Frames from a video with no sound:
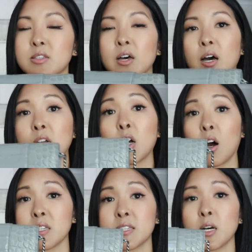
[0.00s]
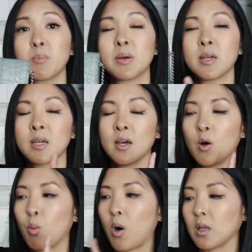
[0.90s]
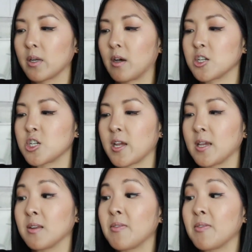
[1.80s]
the Gossip wallet on chain.